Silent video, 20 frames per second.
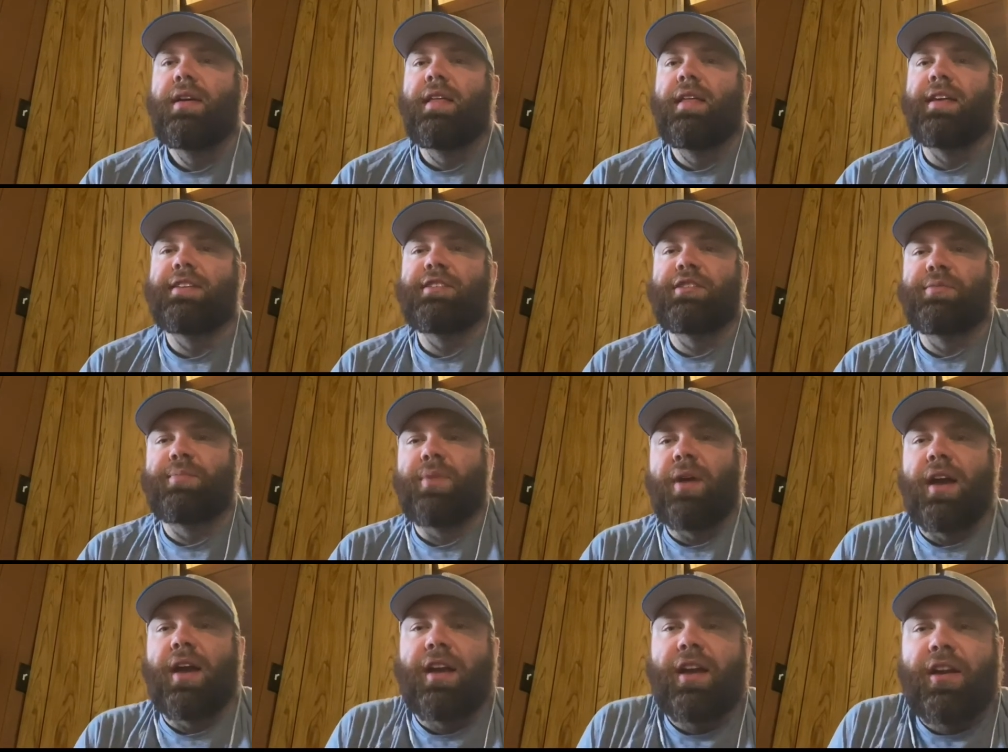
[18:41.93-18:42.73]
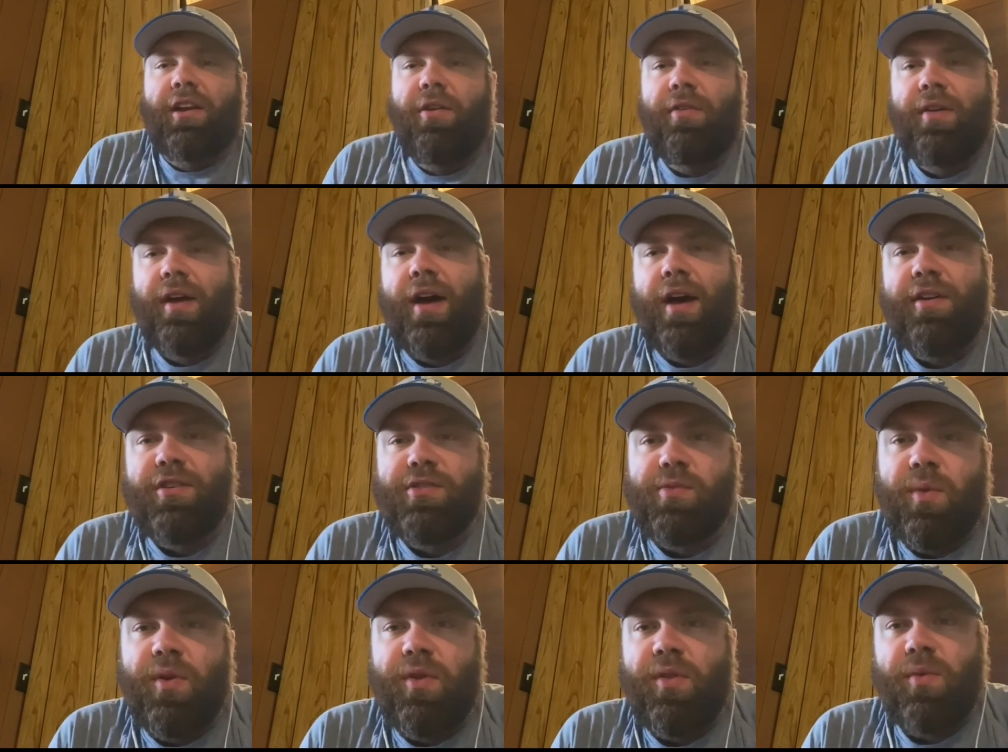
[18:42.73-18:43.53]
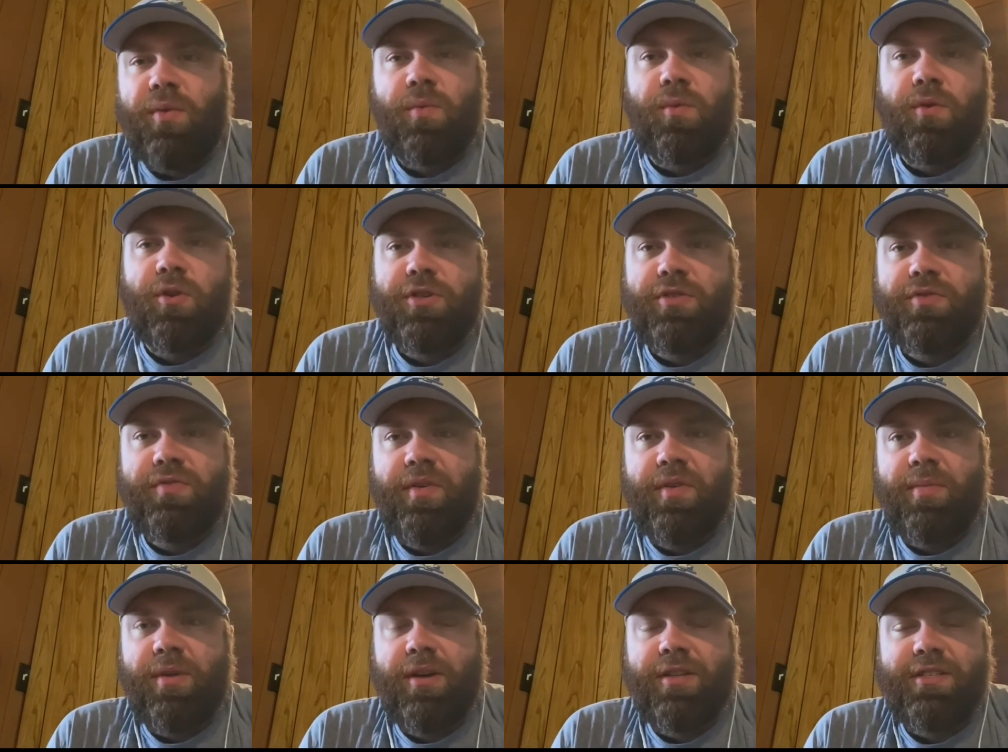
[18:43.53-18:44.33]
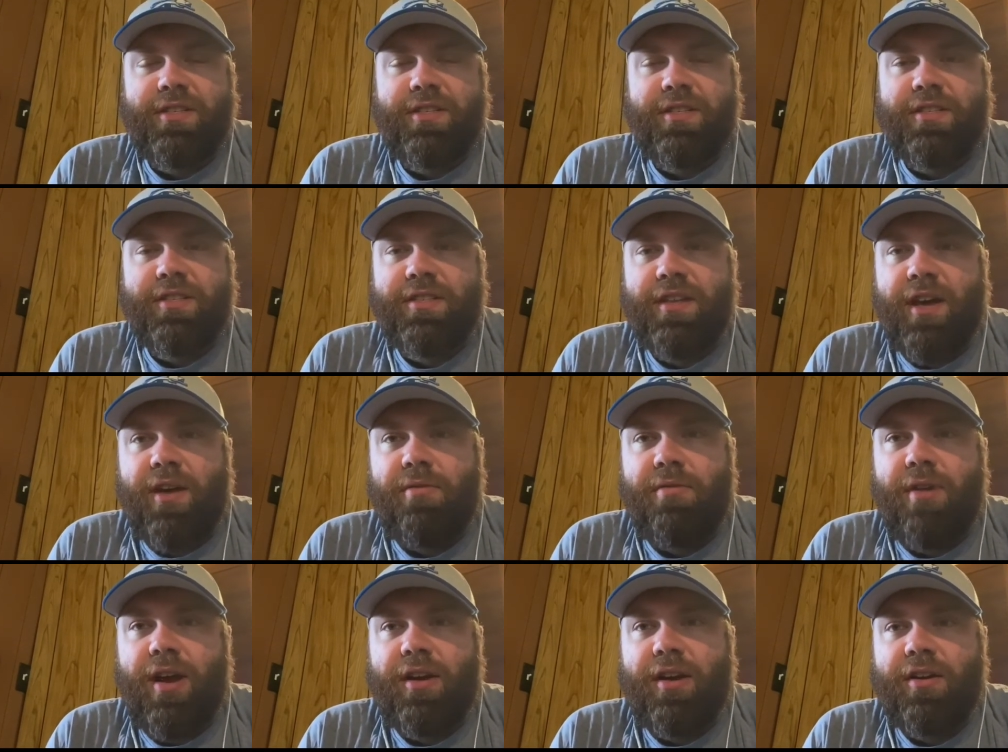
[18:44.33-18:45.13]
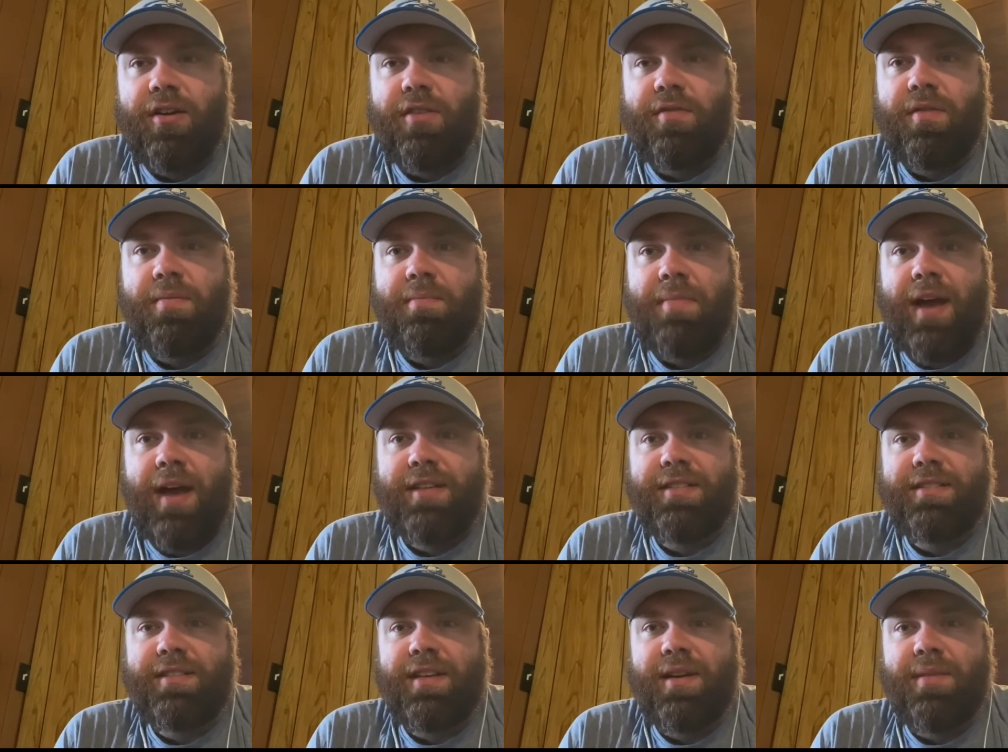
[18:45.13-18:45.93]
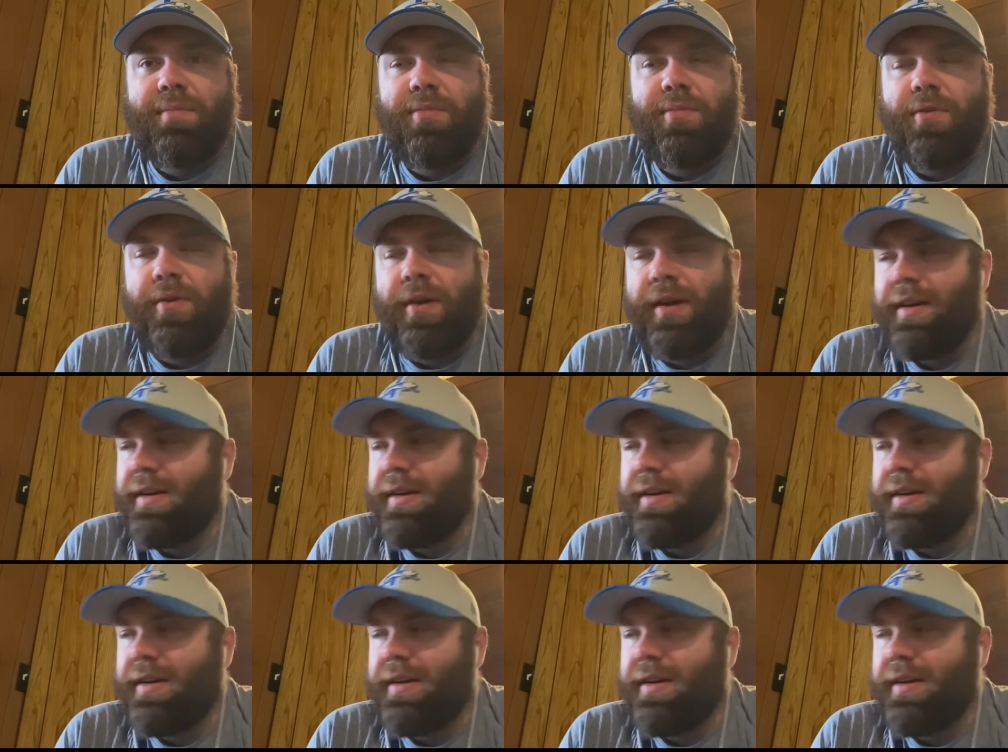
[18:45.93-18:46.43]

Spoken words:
This is probably going to go down as one of the worst football seasons on record from my standpoint.